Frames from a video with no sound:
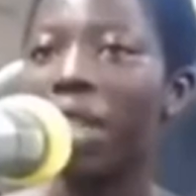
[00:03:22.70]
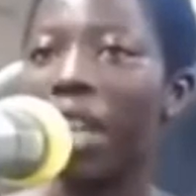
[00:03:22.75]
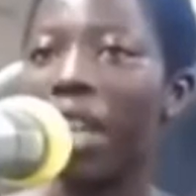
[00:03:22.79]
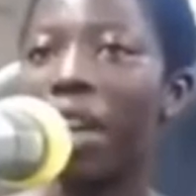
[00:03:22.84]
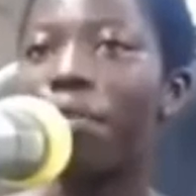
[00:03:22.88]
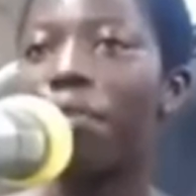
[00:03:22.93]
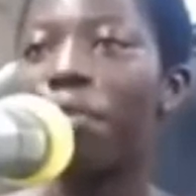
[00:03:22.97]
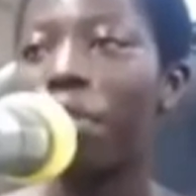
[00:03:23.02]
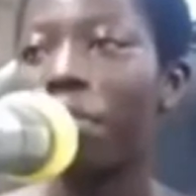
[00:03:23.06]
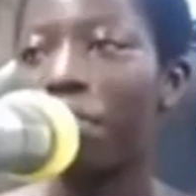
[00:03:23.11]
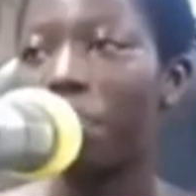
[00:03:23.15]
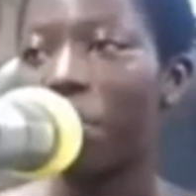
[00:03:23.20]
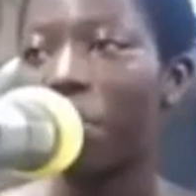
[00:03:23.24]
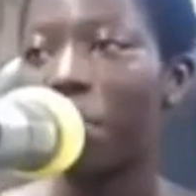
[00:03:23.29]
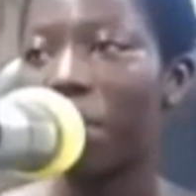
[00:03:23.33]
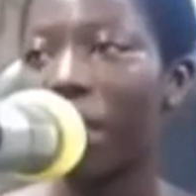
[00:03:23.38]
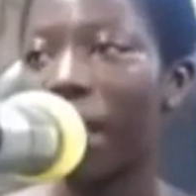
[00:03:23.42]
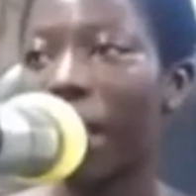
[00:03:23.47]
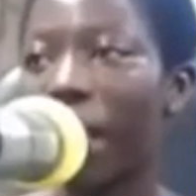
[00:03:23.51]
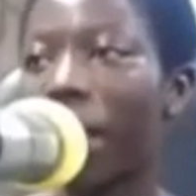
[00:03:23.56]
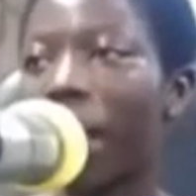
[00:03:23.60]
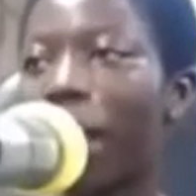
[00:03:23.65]
in a feed
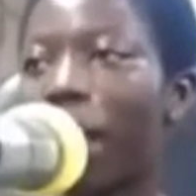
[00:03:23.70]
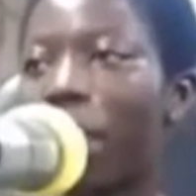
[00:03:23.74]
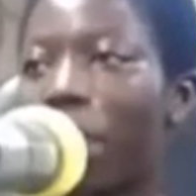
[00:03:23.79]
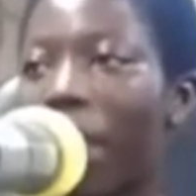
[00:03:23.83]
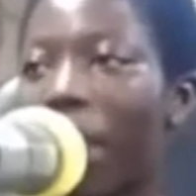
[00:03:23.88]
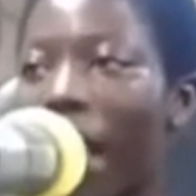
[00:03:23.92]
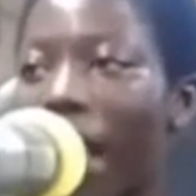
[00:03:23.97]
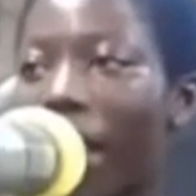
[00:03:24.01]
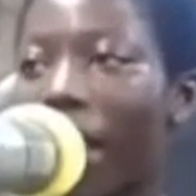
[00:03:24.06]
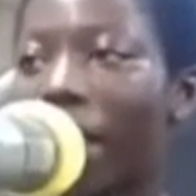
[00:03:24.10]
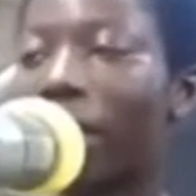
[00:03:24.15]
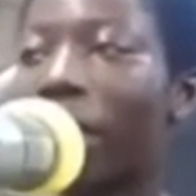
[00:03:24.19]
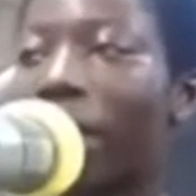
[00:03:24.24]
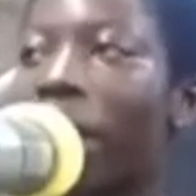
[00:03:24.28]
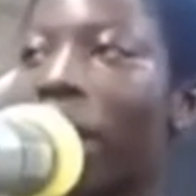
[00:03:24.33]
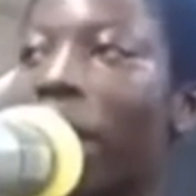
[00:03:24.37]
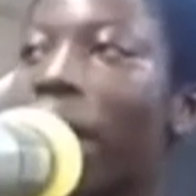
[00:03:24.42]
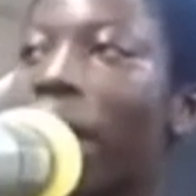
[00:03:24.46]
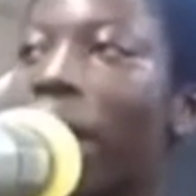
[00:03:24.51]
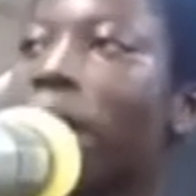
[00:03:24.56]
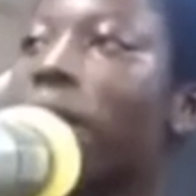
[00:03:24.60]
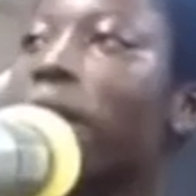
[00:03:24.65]
moja, a buy.
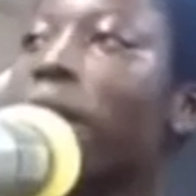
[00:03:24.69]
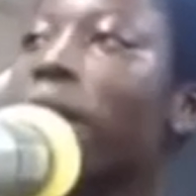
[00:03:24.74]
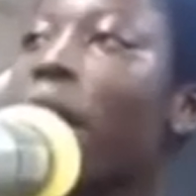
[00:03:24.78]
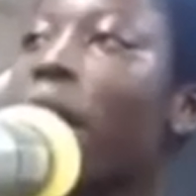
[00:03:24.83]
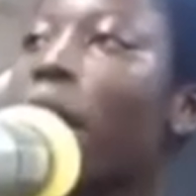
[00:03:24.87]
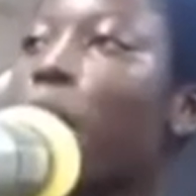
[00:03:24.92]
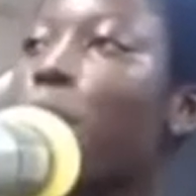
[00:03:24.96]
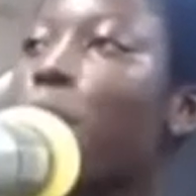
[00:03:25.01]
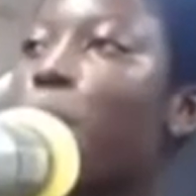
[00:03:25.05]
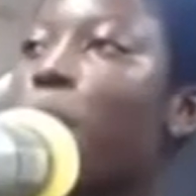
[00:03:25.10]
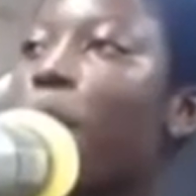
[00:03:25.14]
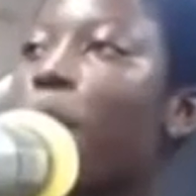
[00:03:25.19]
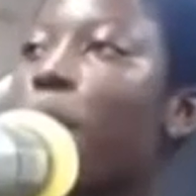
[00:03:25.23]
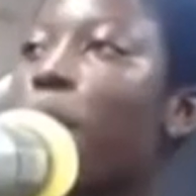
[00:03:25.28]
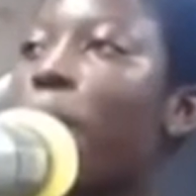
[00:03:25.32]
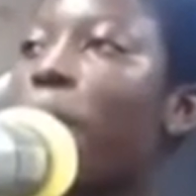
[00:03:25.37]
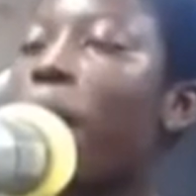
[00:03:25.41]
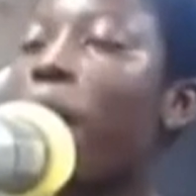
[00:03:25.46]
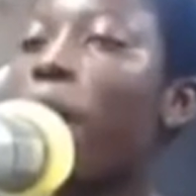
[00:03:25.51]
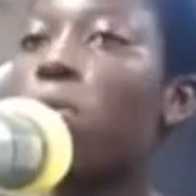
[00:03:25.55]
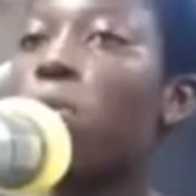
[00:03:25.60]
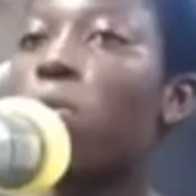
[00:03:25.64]
It's not boy
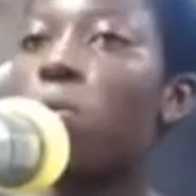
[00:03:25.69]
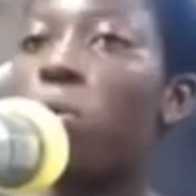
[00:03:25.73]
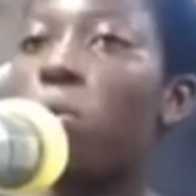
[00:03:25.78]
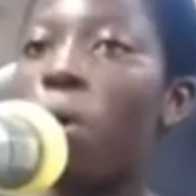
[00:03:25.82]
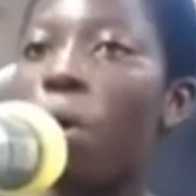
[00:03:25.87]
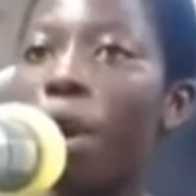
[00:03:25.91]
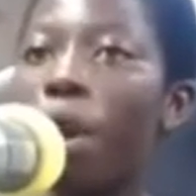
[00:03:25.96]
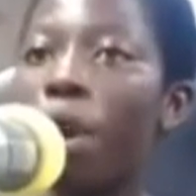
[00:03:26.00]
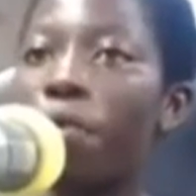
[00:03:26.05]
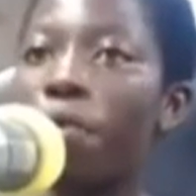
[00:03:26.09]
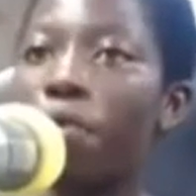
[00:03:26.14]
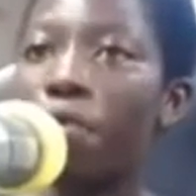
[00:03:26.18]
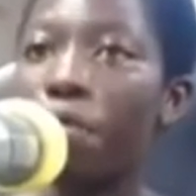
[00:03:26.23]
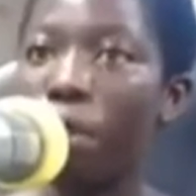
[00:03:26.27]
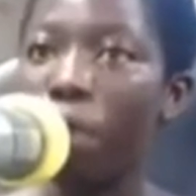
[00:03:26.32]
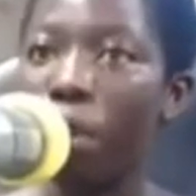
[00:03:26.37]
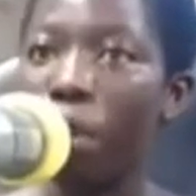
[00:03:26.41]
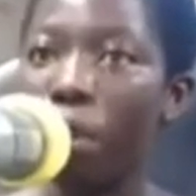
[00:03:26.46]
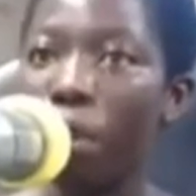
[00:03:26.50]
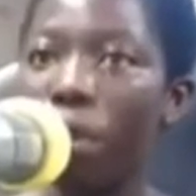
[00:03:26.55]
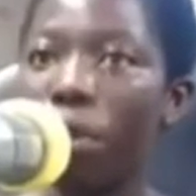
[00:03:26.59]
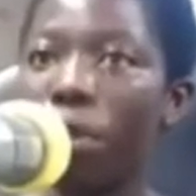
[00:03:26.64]
back war if
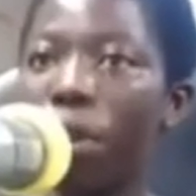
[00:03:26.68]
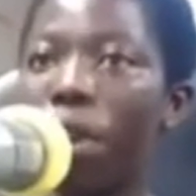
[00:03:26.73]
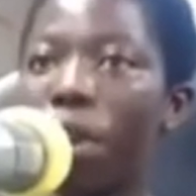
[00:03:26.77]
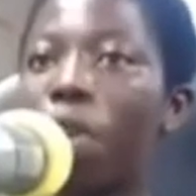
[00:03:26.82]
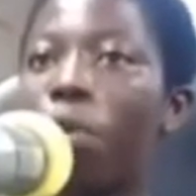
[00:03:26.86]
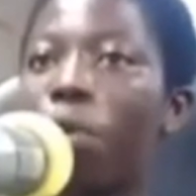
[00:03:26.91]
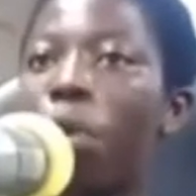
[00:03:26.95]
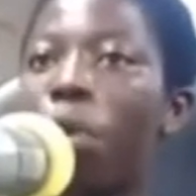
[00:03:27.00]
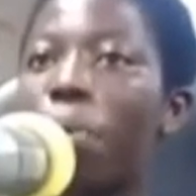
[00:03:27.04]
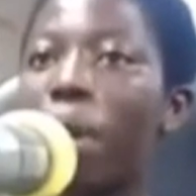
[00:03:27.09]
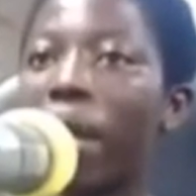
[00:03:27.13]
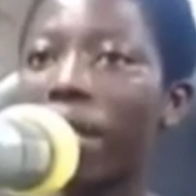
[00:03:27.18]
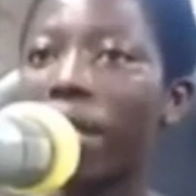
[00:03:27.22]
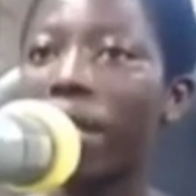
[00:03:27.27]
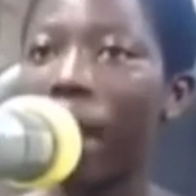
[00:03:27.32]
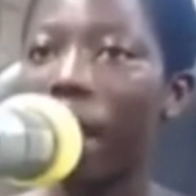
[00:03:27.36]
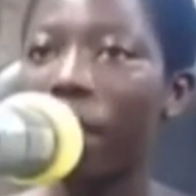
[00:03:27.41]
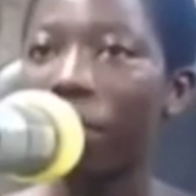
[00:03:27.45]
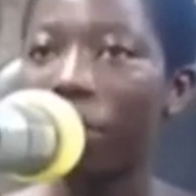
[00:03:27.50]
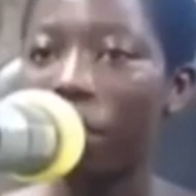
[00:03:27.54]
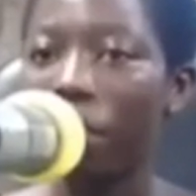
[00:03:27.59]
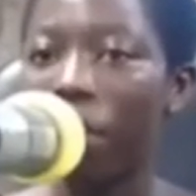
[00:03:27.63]
you're no
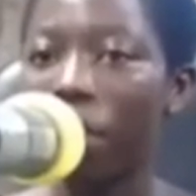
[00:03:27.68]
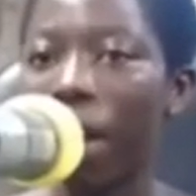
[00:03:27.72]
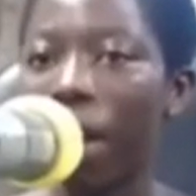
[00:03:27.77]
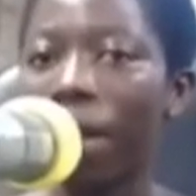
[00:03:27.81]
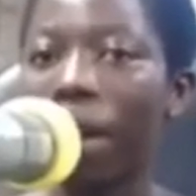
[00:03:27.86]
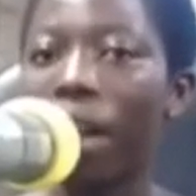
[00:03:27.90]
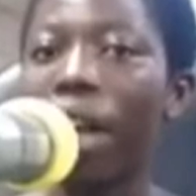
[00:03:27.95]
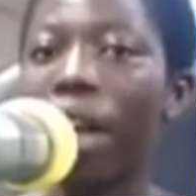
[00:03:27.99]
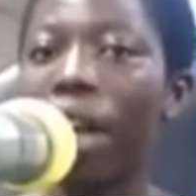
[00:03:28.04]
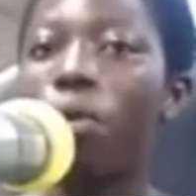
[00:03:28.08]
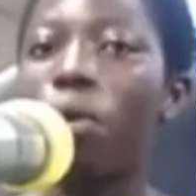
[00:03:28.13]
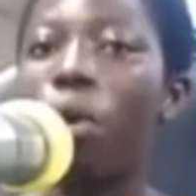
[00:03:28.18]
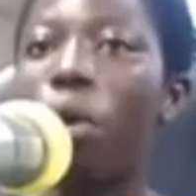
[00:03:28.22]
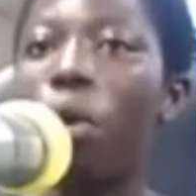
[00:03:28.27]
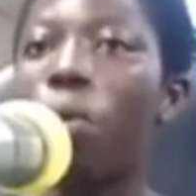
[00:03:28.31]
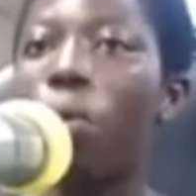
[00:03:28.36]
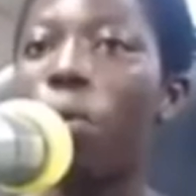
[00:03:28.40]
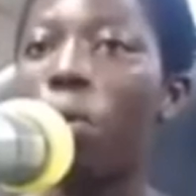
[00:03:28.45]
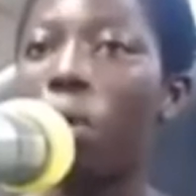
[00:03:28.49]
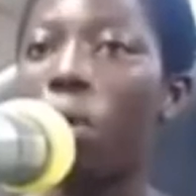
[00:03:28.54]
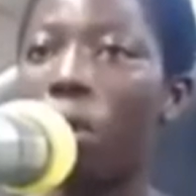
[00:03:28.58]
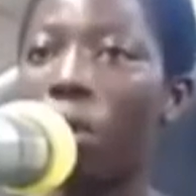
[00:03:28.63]
patent of one, and
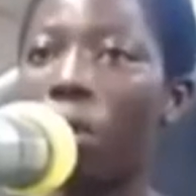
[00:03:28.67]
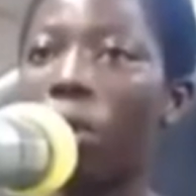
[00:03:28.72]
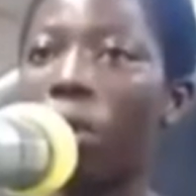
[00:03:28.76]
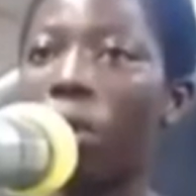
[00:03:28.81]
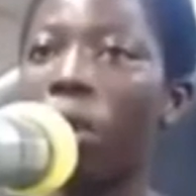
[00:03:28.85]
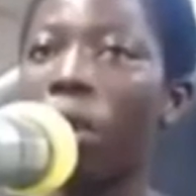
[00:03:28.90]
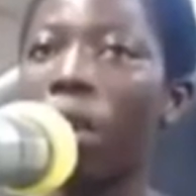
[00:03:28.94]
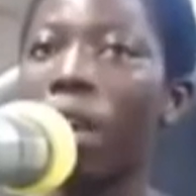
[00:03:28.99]
all raw,